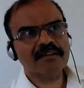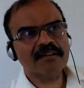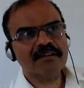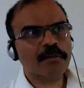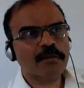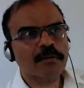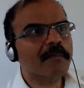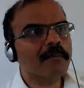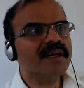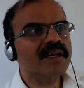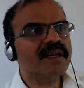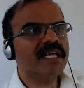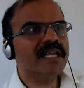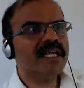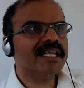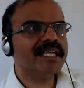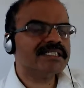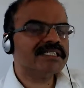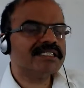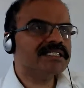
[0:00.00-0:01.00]

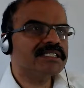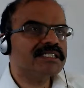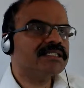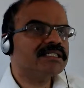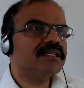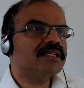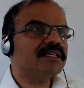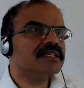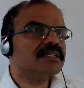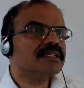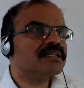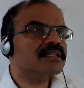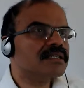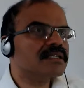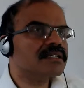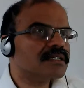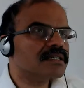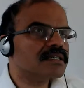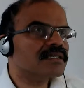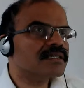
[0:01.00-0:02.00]
properly. It
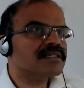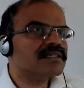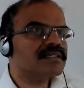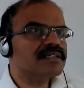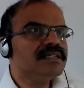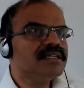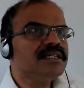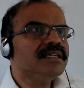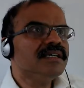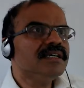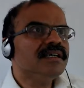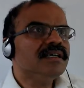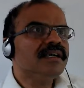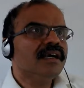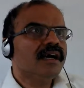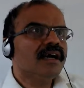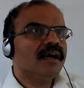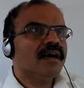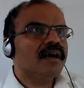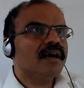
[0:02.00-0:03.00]
doesn't.
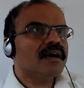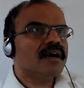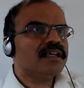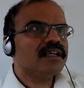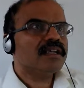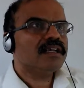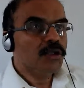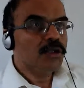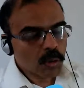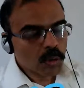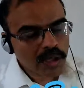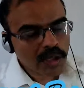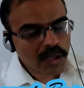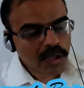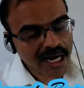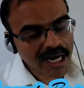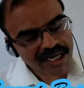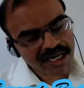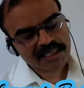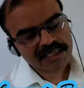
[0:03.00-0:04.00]
You
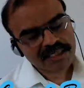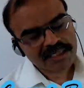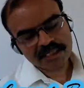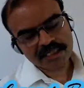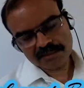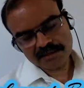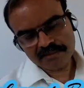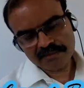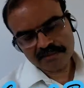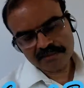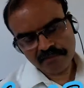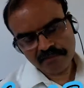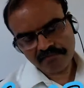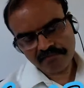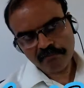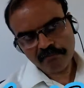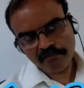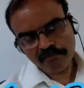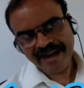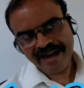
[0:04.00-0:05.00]
can't
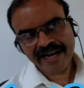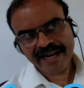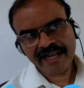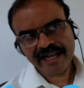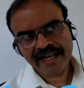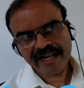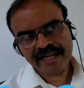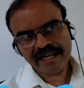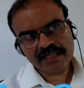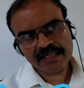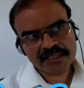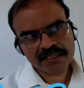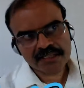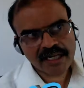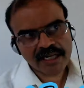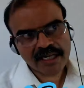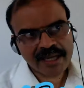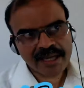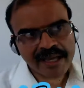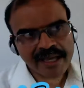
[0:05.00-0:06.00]
manage
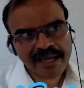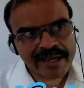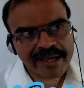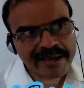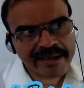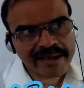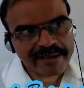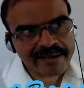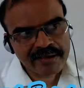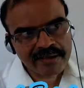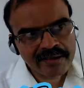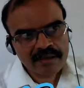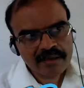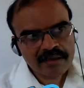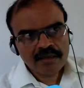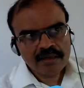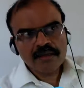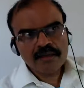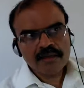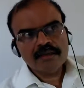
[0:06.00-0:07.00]
a
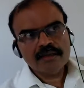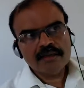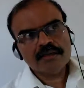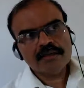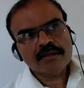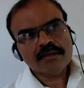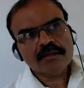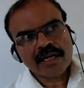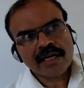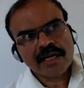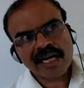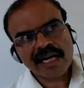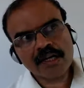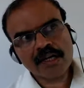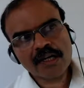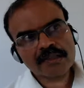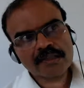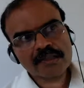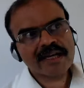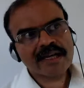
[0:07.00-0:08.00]

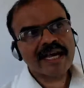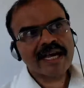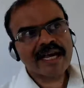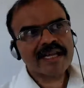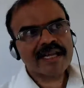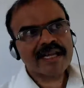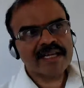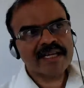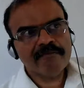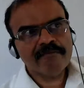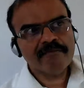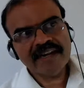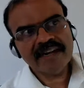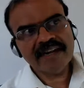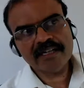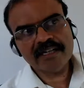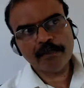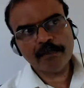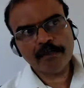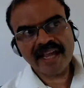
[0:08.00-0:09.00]
Hangout on Air
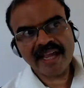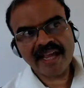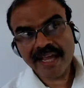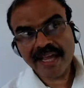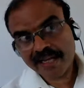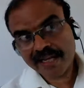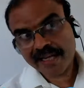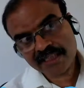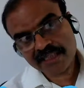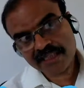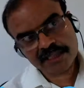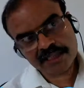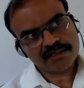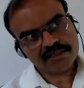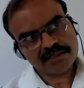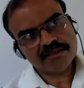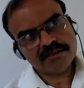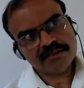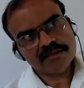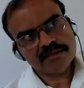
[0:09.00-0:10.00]
event page
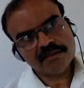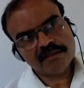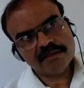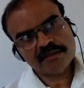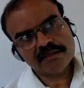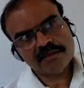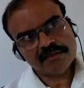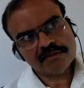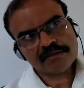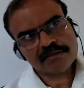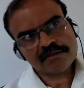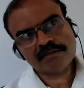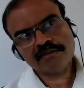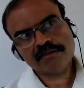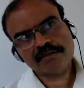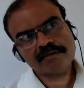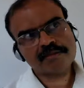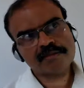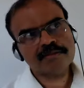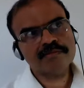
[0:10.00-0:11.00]

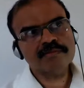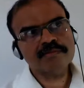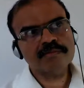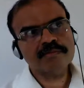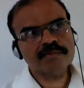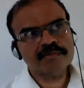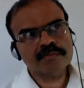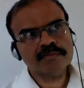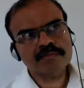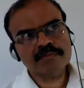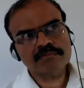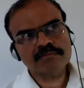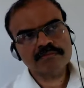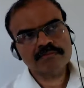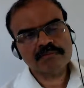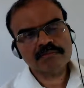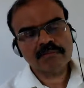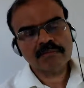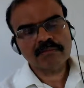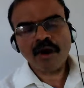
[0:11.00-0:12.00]
on
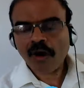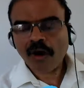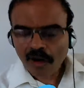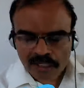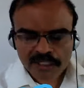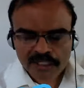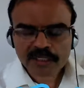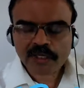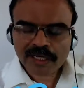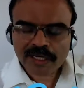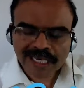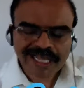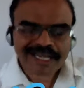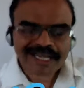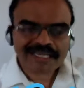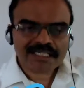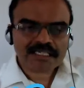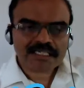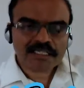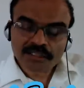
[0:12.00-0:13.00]
your
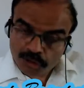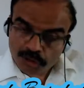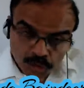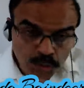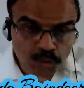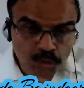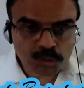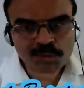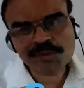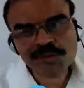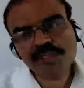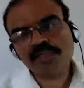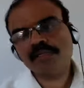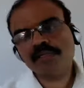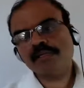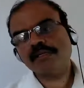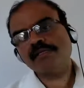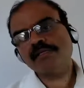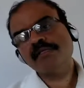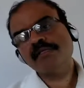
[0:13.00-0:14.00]
calendar through the